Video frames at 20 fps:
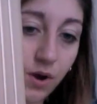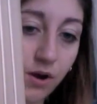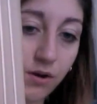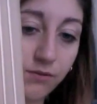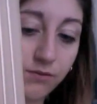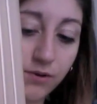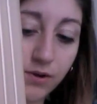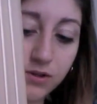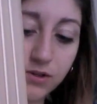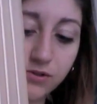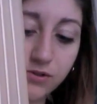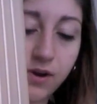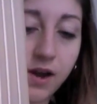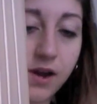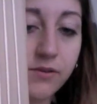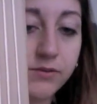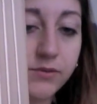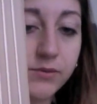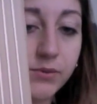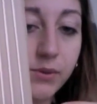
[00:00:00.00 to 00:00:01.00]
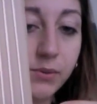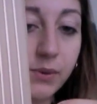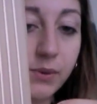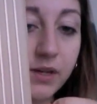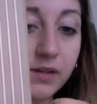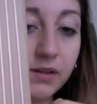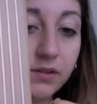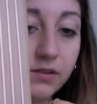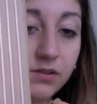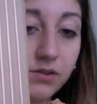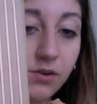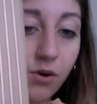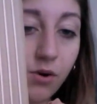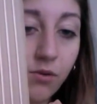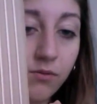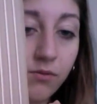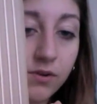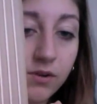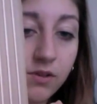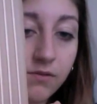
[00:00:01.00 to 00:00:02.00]
our first round we went
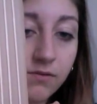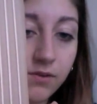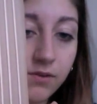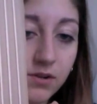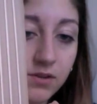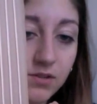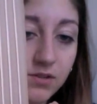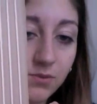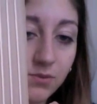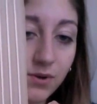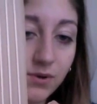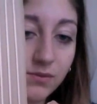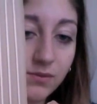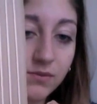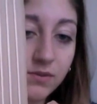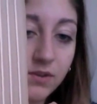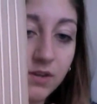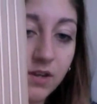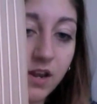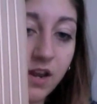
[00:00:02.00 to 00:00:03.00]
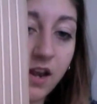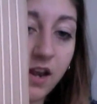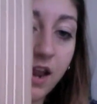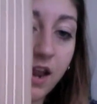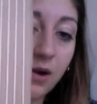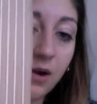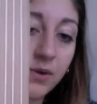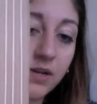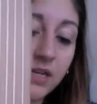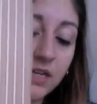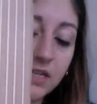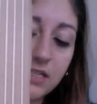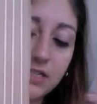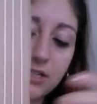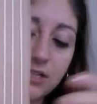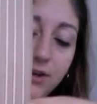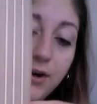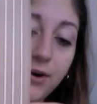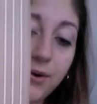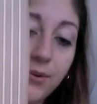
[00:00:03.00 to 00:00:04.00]
over the first one, now we need to
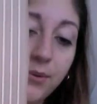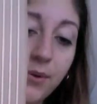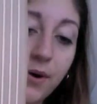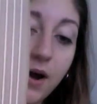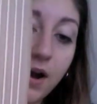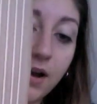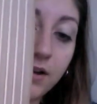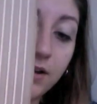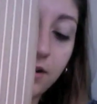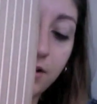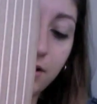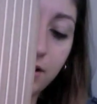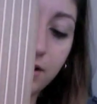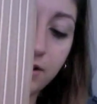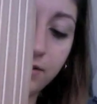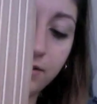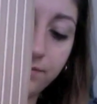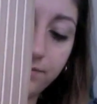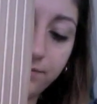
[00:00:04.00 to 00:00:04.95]
go under.